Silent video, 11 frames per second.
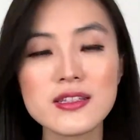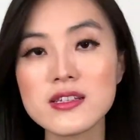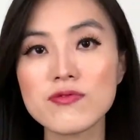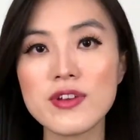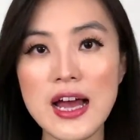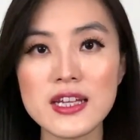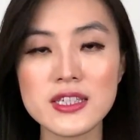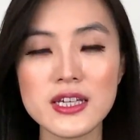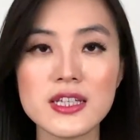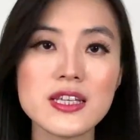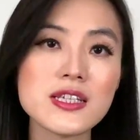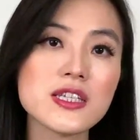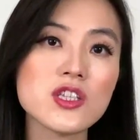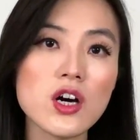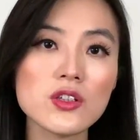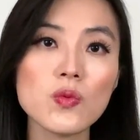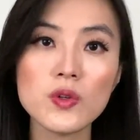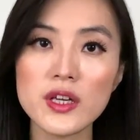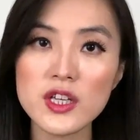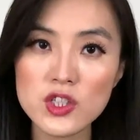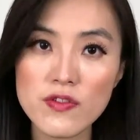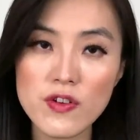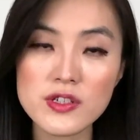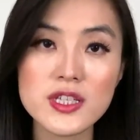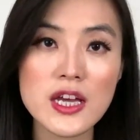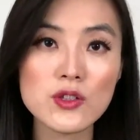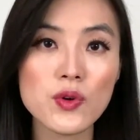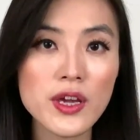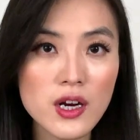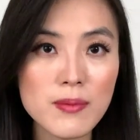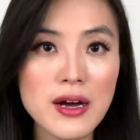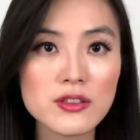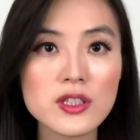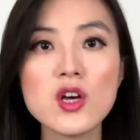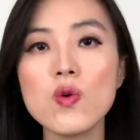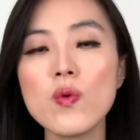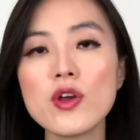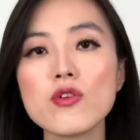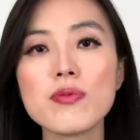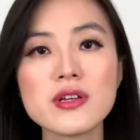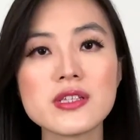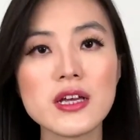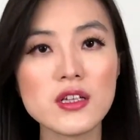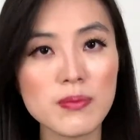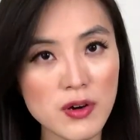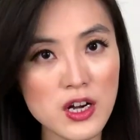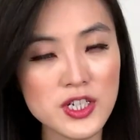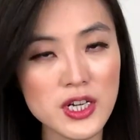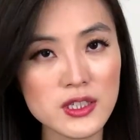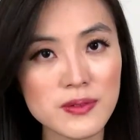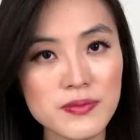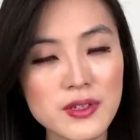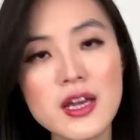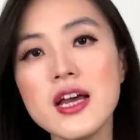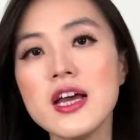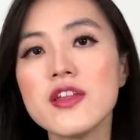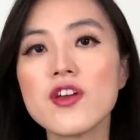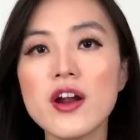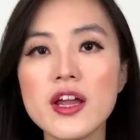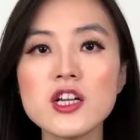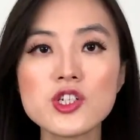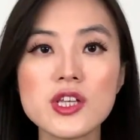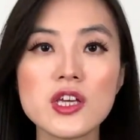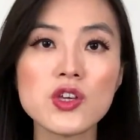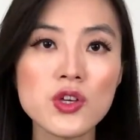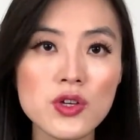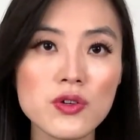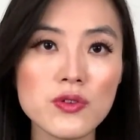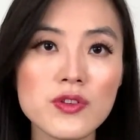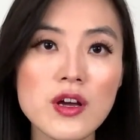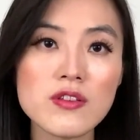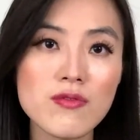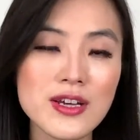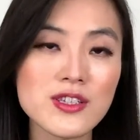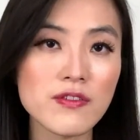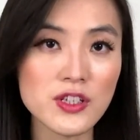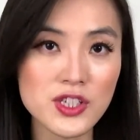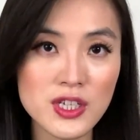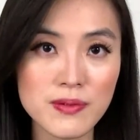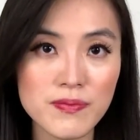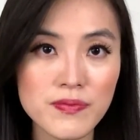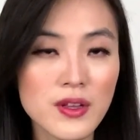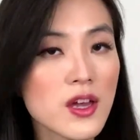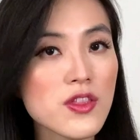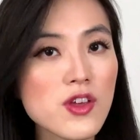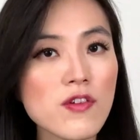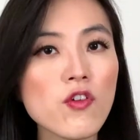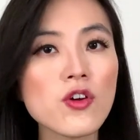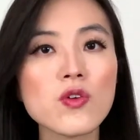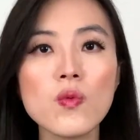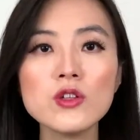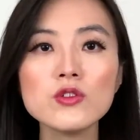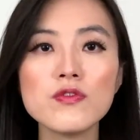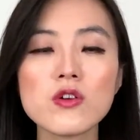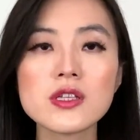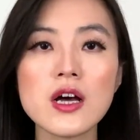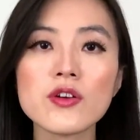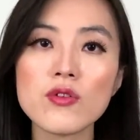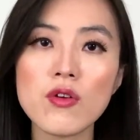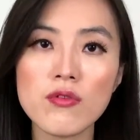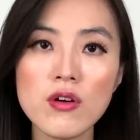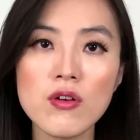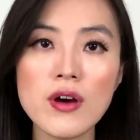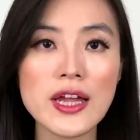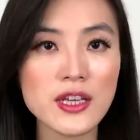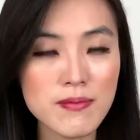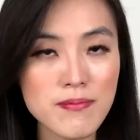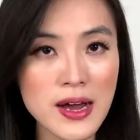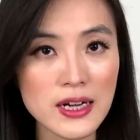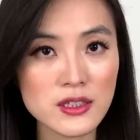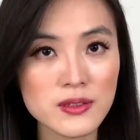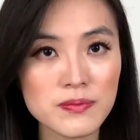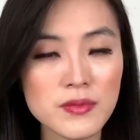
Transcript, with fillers: this reality, this is not what interviewers tend to care about when you present a project. They are interested in you, not the rest of the team. Therefore, you want to focus on your role and impact.